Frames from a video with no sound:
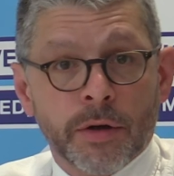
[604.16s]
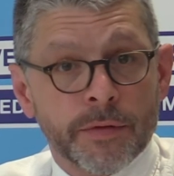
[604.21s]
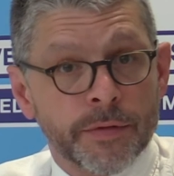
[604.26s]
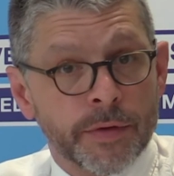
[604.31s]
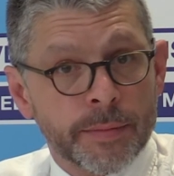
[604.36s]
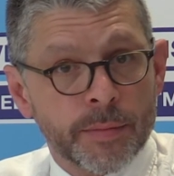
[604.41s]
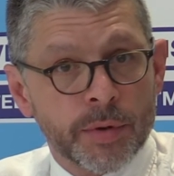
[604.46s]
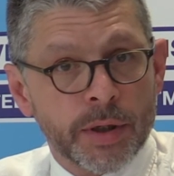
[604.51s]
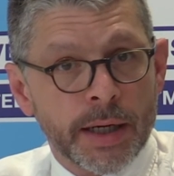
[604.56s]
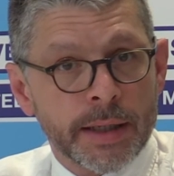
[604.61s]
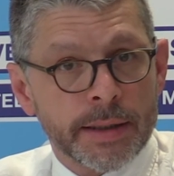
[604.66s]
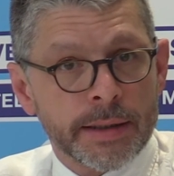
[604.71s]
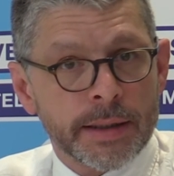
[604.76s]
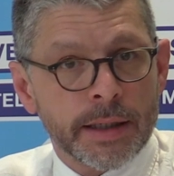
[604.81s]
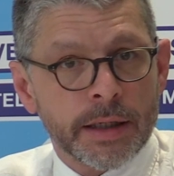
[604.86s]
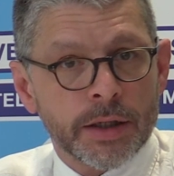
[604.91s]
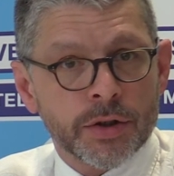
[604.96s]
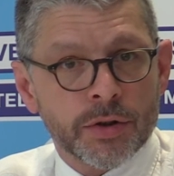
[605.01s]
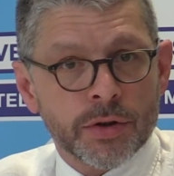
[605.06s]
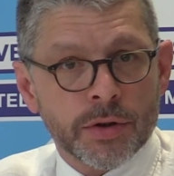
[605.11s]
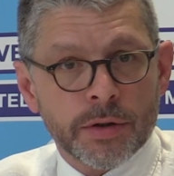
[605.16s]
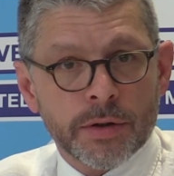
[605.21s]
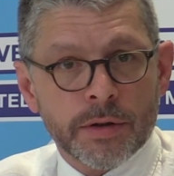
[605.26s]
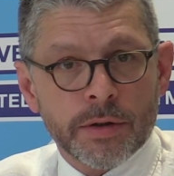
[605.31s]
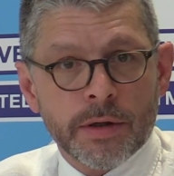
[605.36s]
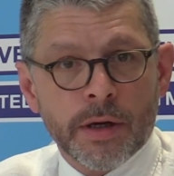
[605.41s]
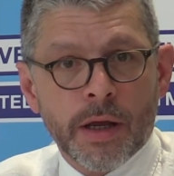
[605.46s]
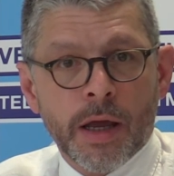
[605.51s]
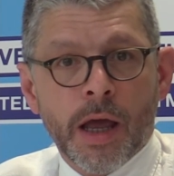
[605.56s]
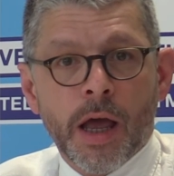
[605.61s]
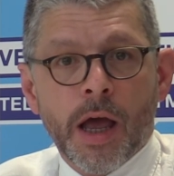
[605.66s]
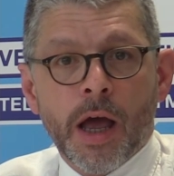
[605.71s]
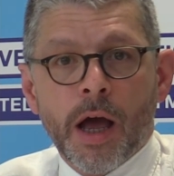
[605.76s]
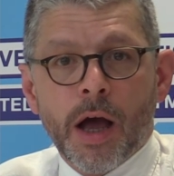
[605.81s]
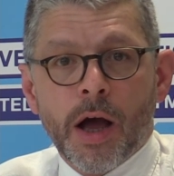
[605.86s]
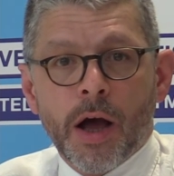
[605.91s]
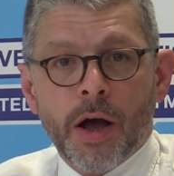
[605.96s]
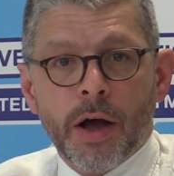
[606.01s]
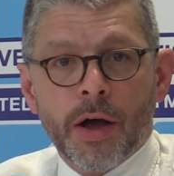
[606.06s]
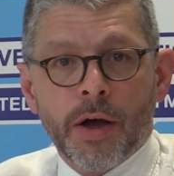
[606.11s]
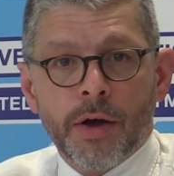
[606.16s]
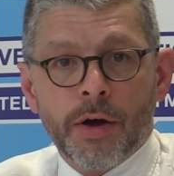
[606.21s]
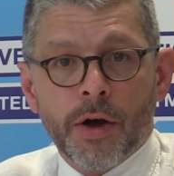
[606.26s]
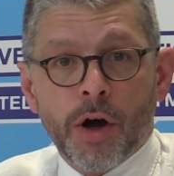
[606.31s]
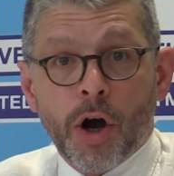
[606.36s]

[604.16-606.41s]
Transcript: of immunization uh,